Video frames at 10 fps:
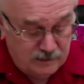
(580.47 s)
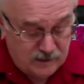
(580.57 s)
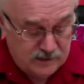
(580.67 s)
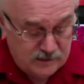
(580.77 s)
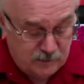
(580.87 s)

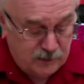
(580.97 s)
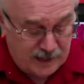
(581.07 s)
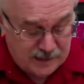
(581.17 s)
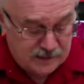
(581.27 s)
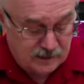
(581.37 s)
this is a
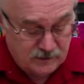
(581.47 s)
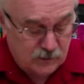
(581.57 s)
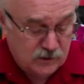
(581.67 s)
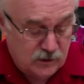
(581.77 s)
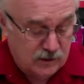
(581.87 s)
plastic, so
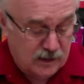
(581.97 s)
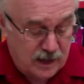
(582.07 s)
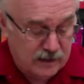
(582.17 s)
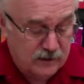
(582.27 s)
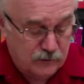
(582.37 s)
it's going to
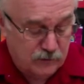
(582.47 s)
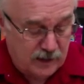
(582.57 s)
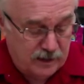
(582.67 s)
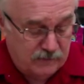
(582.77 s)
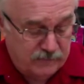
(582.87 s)
kind of
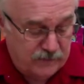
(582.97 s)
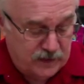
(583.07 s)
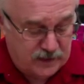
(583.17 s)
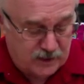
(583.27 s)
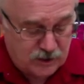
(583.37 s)
create a
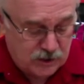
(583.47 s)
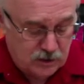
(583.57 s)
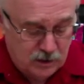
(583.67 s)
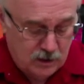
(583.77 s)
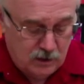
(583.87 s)
finish
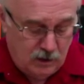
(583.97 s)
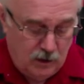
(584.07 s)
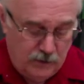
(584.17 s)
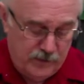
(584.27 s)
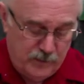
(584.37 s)

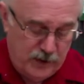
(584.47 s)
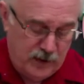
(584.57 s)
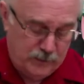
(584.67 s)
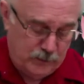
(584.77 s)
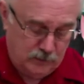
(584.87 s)
on the
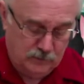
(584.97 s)
paper.